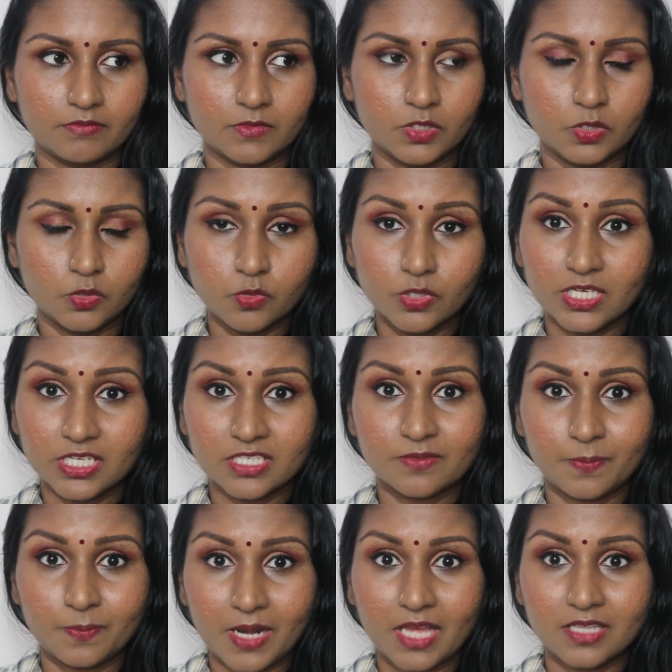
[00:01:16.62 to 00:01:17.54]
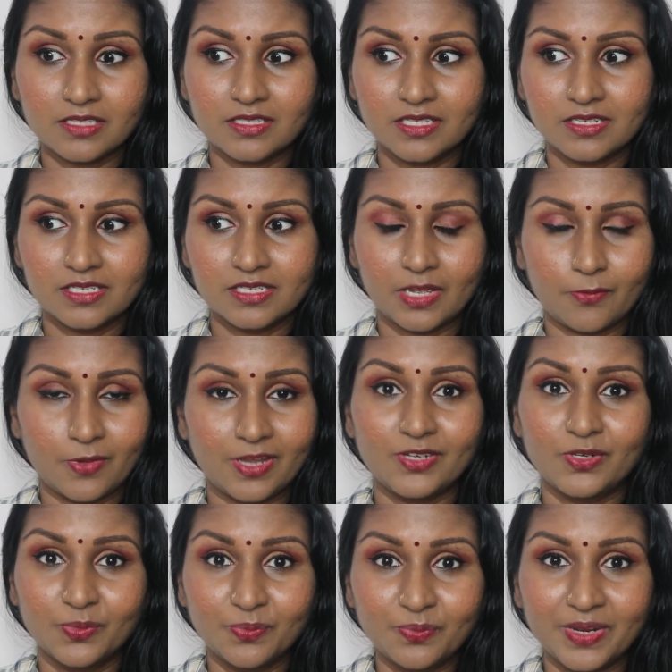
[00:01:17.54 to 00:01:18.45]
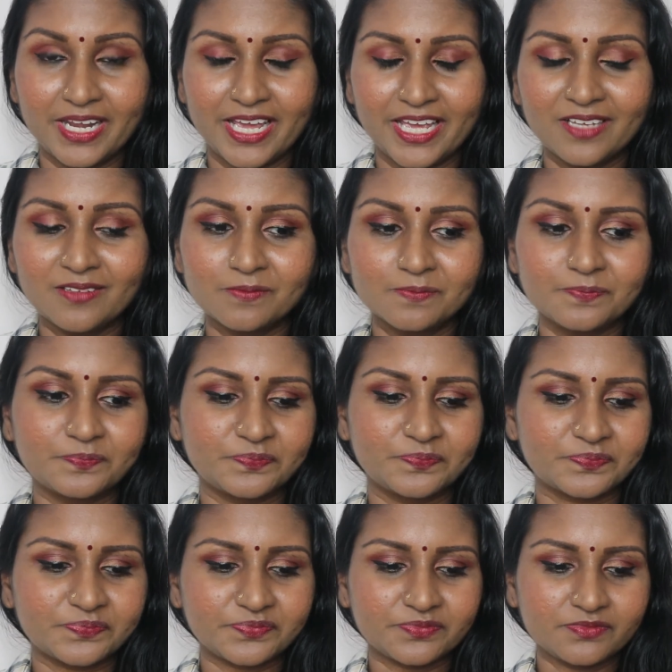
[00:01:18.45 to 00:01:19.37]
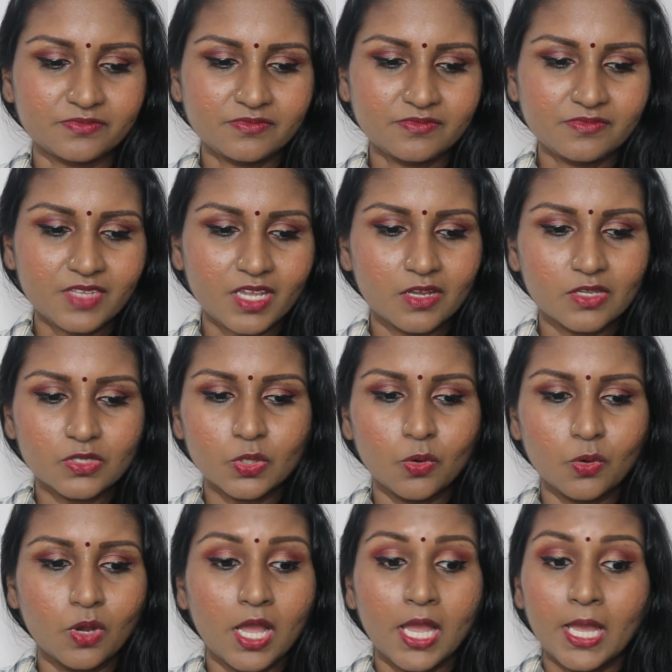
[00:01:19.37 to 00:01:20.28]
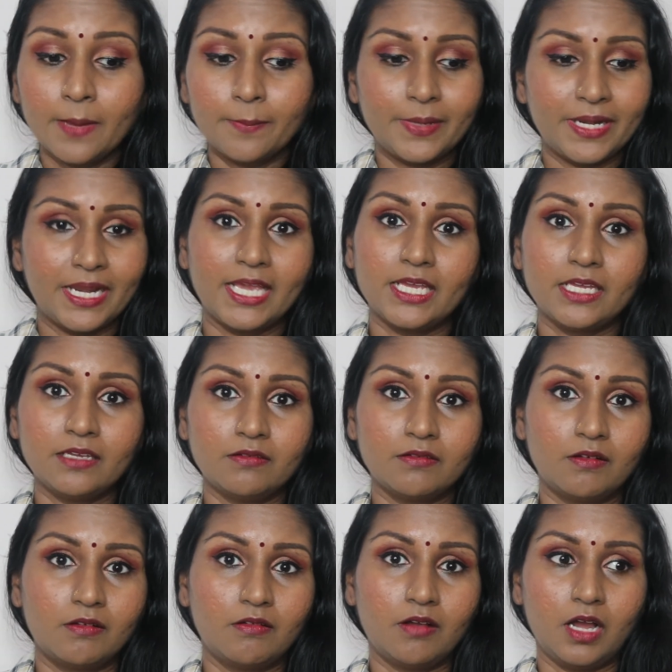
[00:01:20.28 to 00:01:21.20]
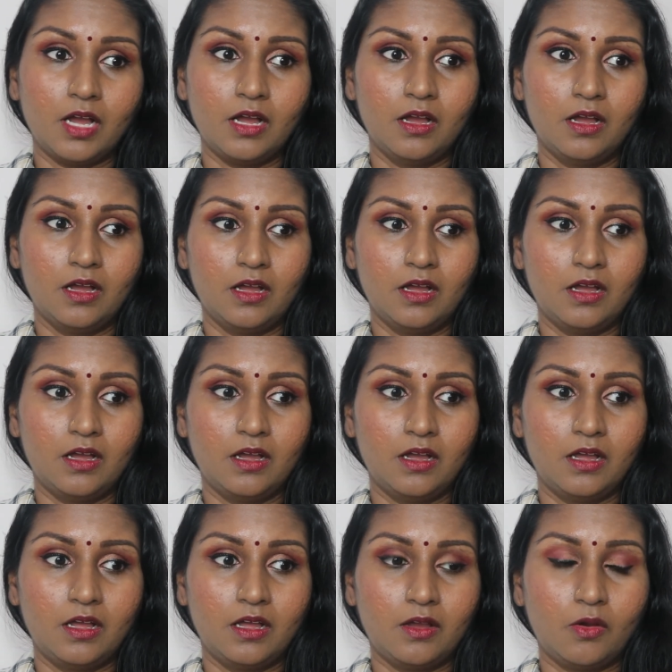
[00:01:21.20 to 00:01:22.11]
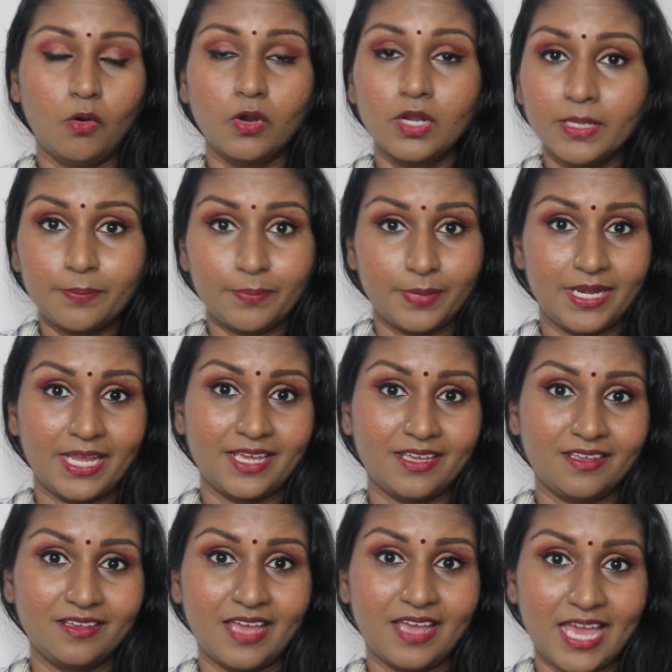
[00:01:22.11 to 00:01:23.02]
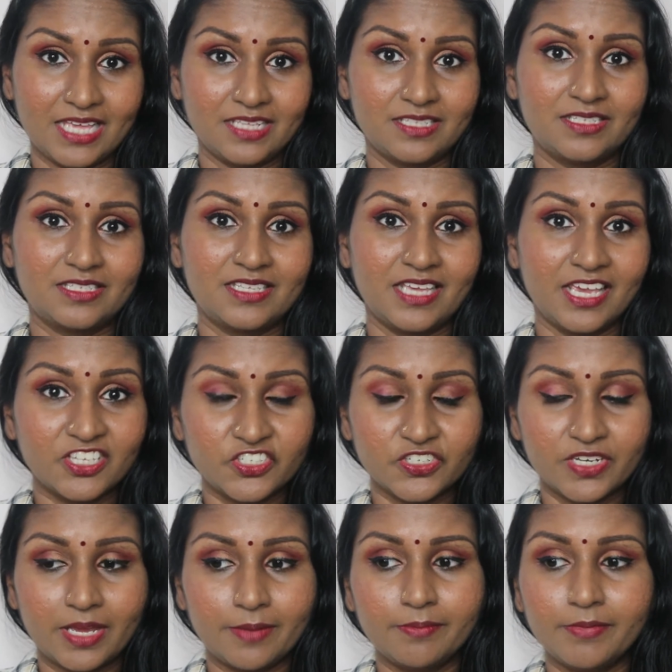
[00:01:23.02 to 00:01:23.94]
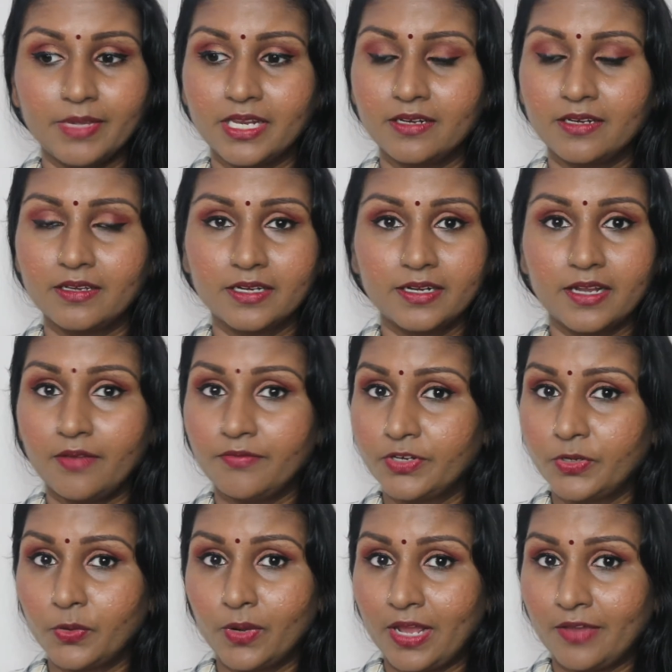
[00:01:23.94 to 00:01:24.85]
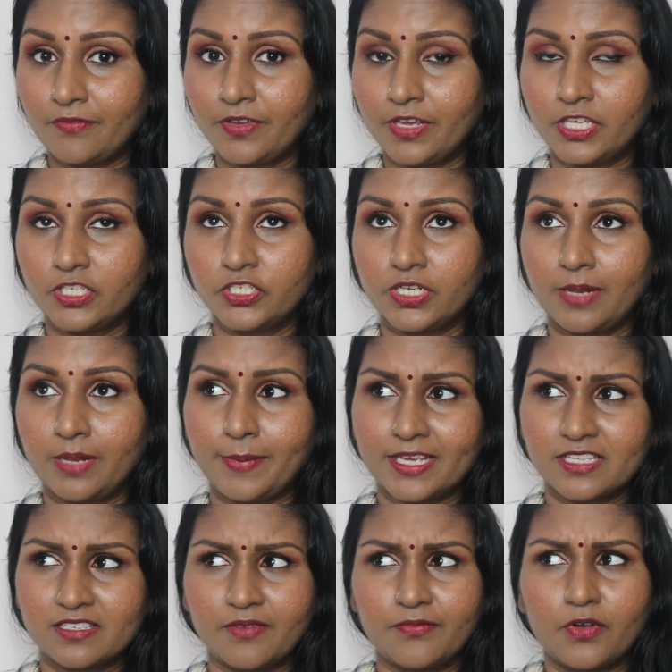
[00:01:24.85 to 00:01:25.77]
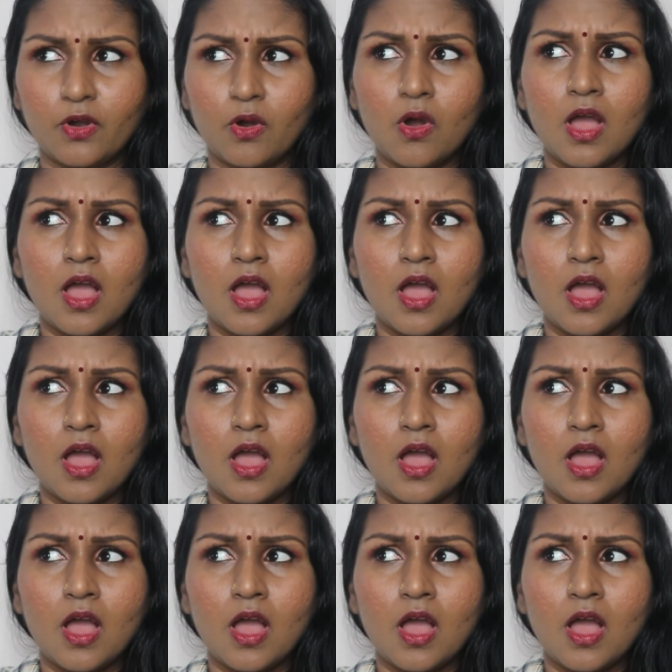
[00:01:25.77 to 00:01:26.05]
two years plus since I went to Penang so Penang uh, only Penang has H&M in Kedah we don't have H&M except for